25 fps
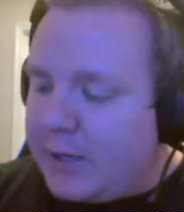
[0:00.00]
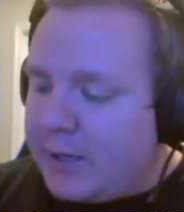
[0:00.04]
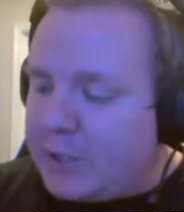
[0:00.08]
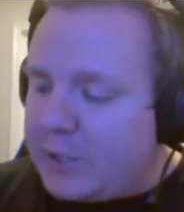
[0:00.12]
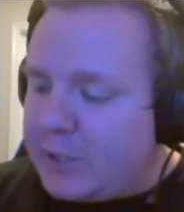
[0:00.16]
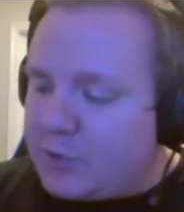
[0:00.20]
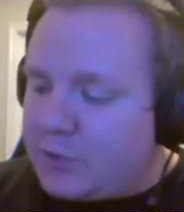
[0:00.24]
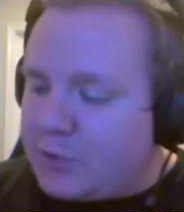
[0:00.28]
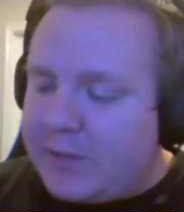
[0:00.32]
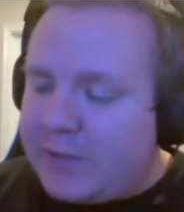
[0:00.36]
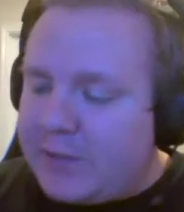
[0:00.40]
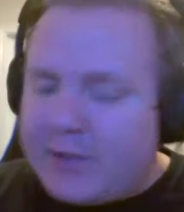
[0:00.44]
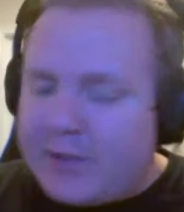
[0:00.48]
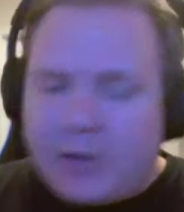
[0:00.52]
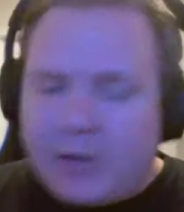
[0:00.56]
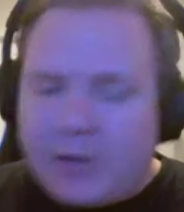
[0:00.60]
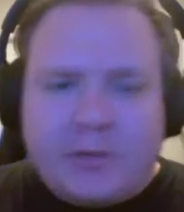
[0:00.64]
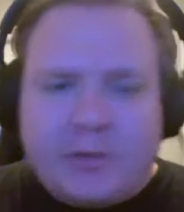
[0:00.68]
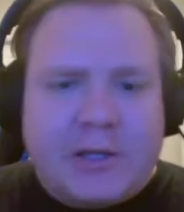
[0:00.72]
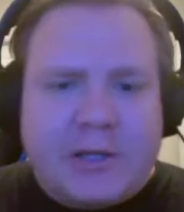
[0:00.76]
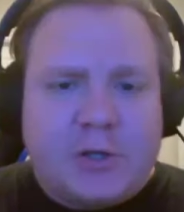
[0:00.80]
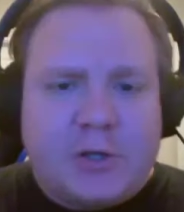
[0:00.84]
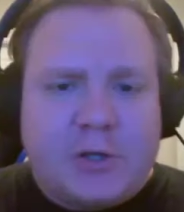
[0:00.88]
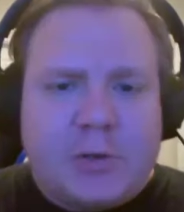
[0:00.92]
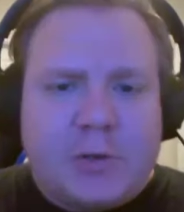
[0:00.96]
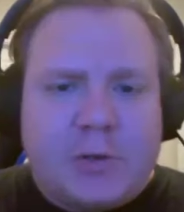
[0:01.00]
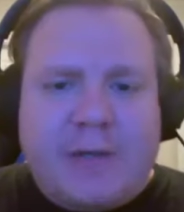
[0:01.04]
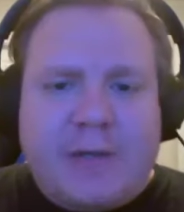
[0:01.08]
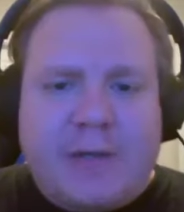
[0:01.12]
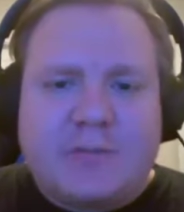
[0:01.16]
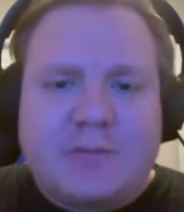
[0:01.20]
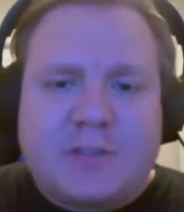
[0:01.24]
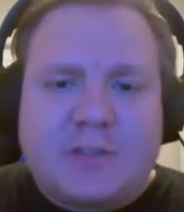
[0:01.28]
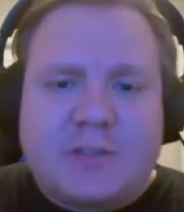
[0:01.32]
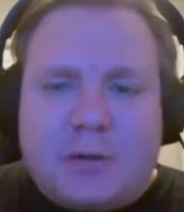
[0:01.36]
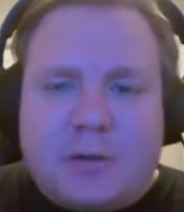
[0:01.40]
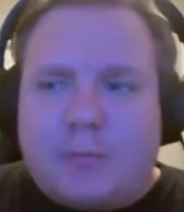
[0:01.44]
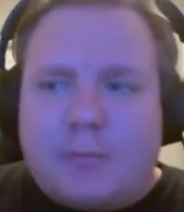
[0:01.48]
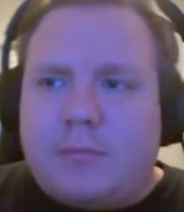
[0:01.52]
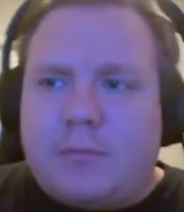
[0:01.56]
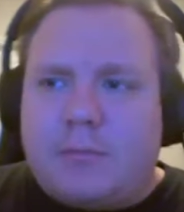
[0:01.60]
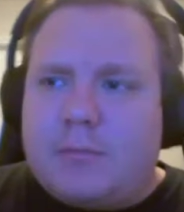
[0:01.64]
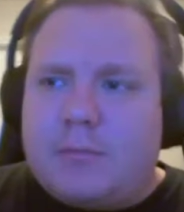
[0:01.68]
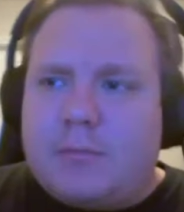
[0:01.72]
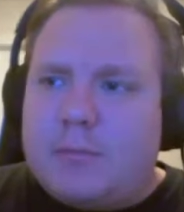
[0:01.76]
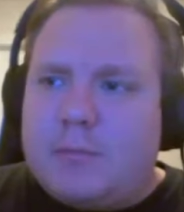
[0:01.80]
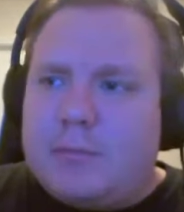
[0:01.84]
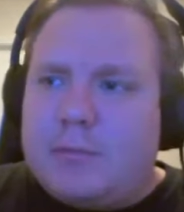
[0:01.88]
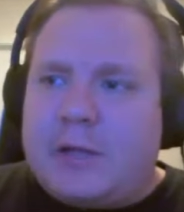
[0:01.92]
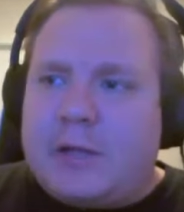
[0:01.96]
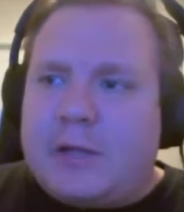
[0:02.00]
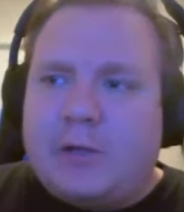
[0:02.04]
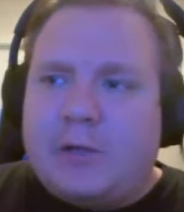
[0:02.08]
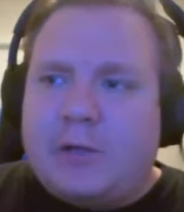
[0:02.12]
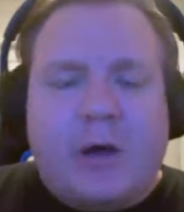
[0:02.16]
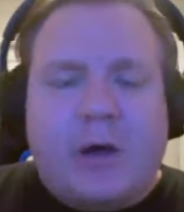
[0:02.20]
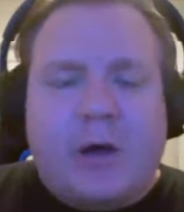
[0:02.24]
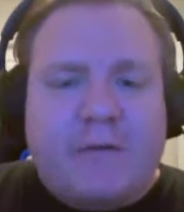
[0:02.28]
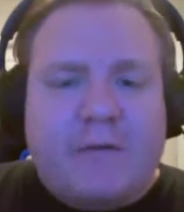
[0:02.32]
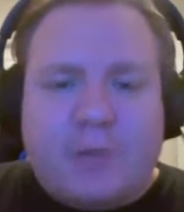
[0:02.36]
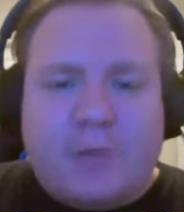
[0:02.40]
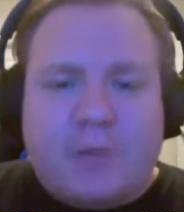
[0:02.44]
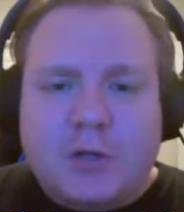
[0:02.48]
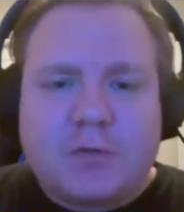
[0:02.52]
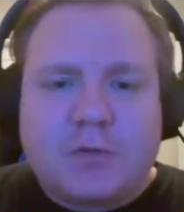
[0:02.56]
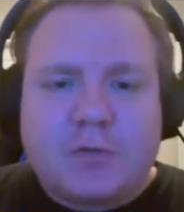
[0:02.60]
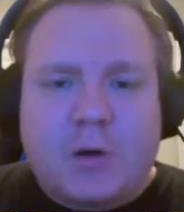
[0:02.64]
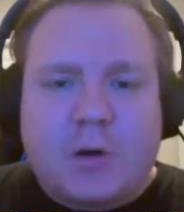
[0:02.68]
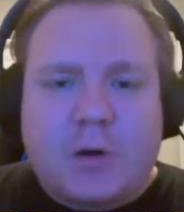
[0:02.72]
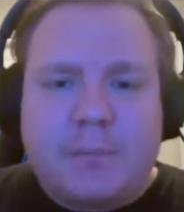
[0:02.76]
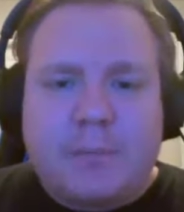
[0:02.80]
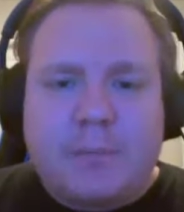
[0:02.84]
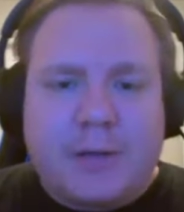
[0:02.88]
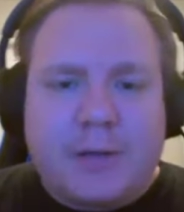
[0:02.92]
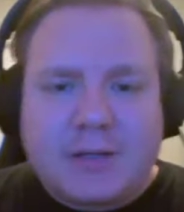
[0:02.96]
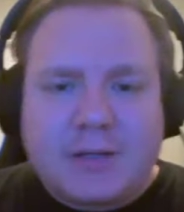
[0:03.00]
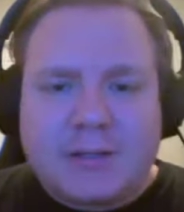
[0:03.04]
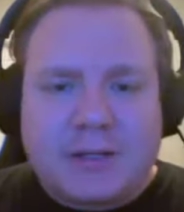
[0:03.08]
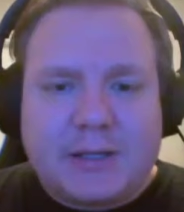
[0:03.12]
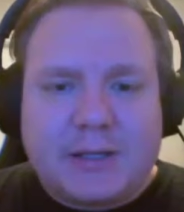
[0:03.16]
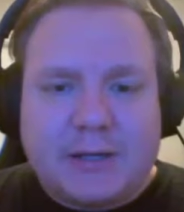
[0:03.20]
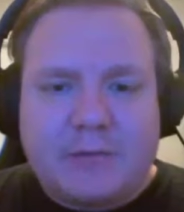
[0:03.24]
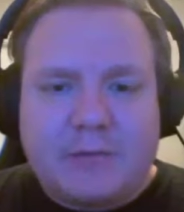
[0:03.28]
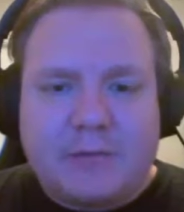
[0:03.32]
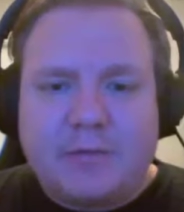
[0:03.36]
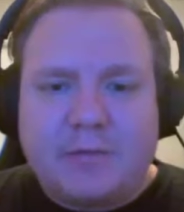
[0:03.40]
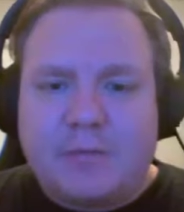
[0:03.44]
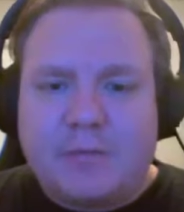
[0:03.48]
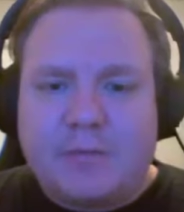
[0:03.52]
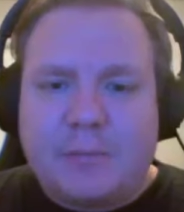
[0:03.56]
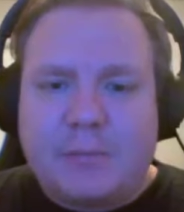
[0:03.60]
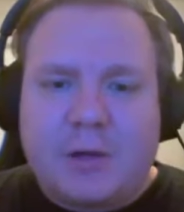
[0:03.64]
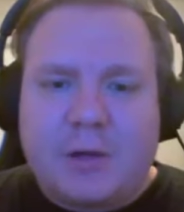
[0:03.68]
in a trade there, and they do have first round picks to give,